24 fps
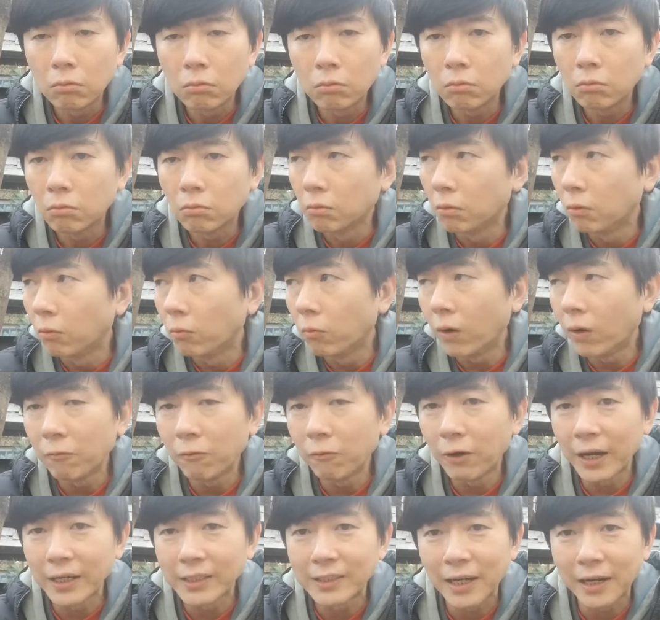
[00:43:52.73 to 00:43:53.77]

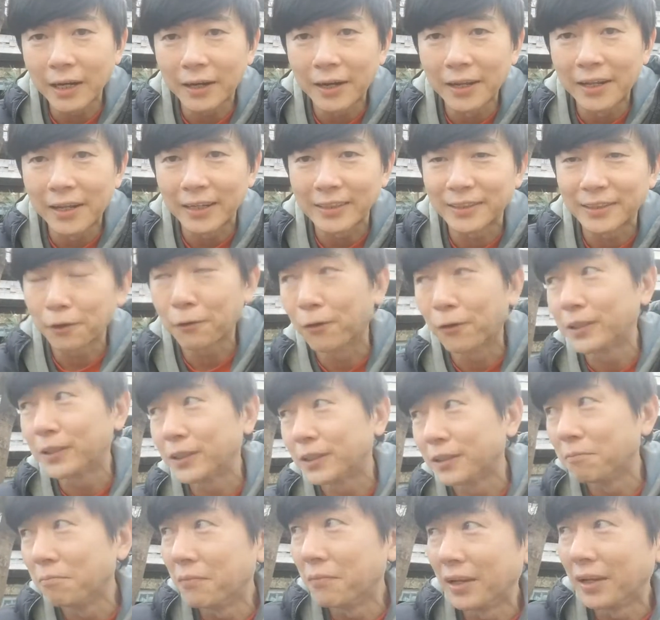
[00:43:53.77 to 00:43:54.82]
What exactly does the
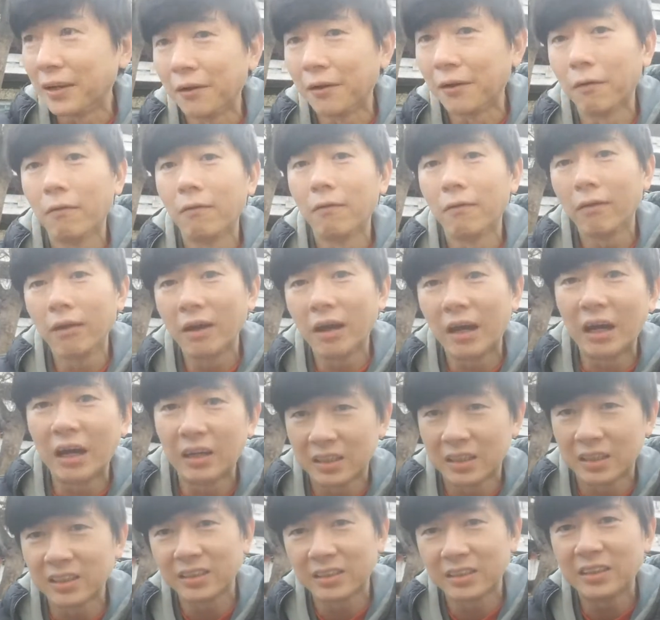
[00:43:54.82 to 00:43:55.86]
question mean? You know,
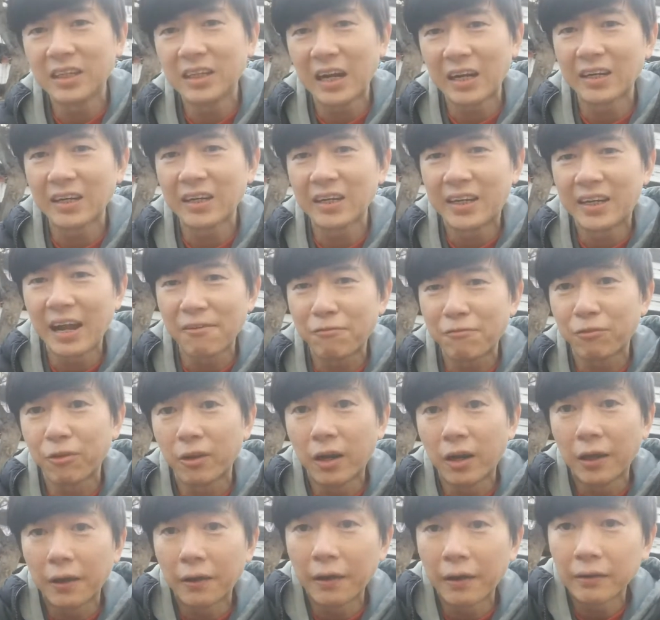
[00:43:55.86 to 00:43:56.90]
yeah, that
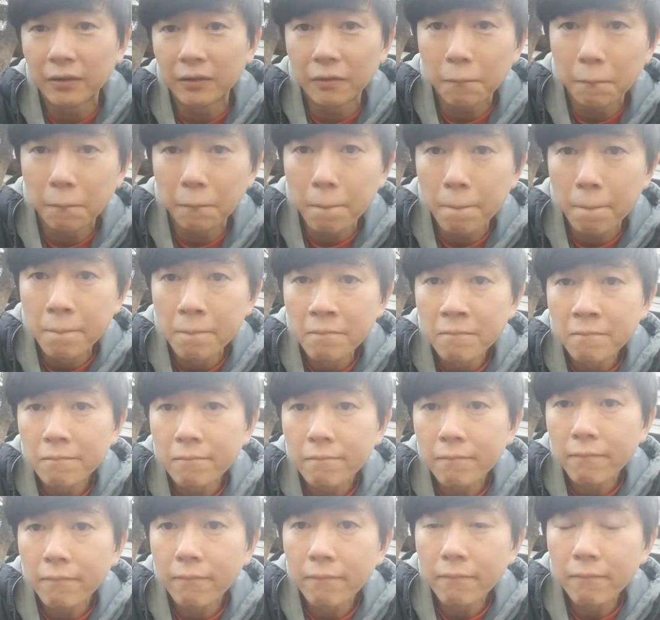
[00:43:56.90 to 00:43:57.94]
feeling.
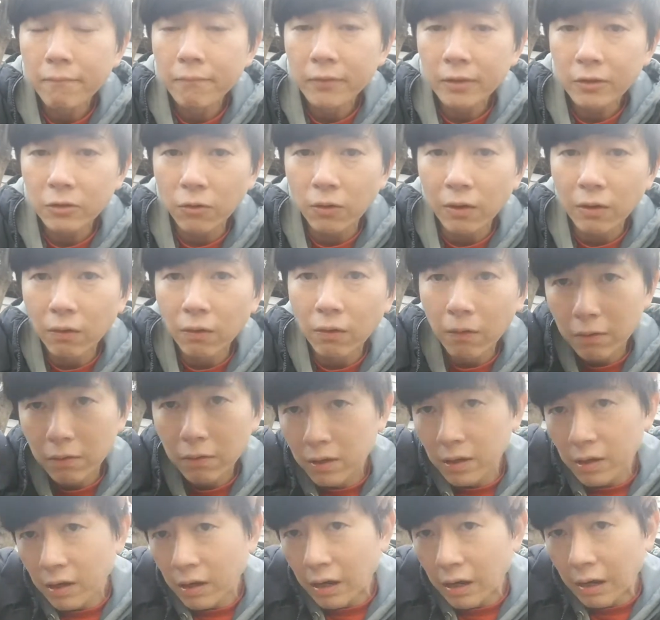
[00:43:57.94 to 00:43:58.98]
So
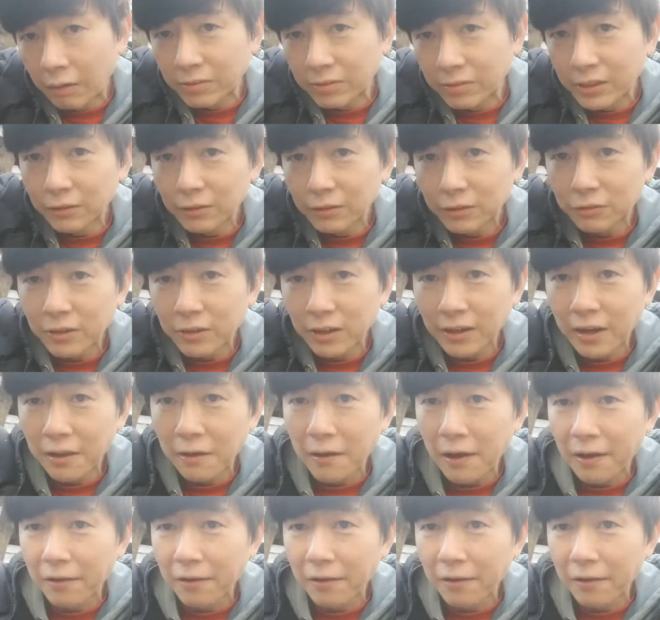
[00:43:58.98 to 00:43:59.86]
yeah, I'm still struggling.